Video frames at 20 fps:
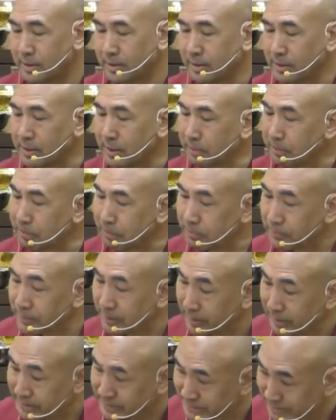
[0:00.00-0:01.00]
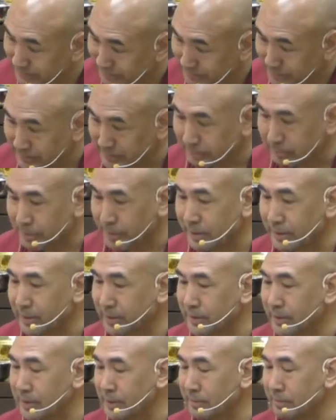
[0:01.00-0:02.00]
Then the second, the mother
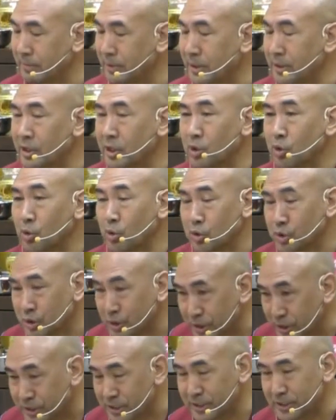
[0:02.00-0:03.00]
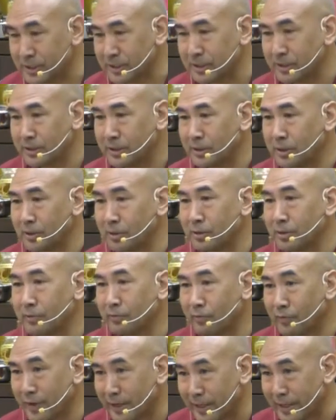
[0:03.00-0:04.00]
gave that the roasted, you know, the
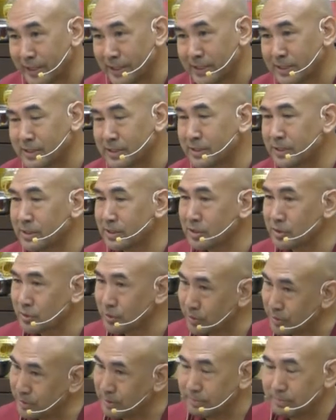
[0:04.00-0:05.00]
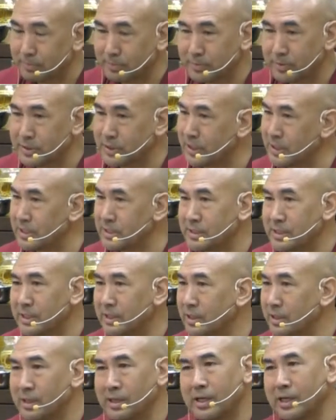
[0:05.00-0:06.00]
fried turnip. Child say,
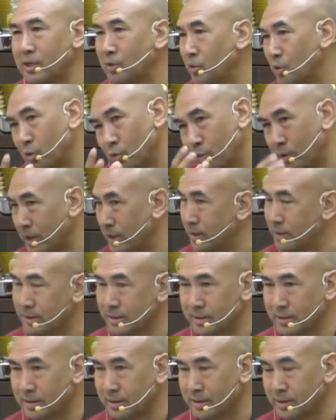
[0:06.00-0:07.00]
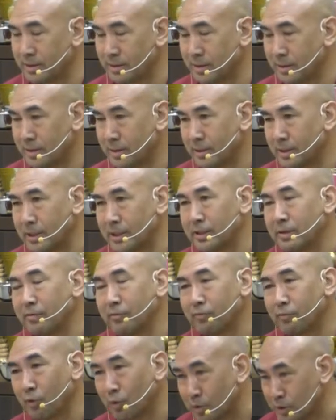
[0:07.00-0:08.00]
I don't want. Then
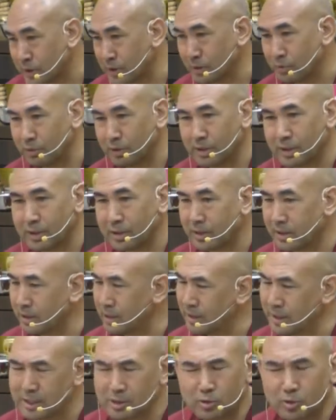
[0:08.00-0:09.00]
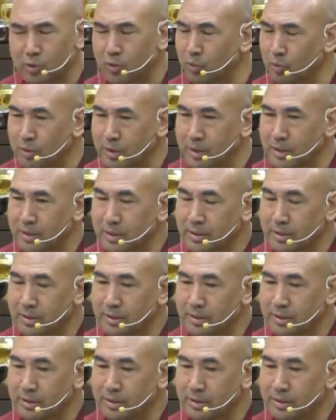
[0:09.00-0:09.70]
frozen one, I don't want.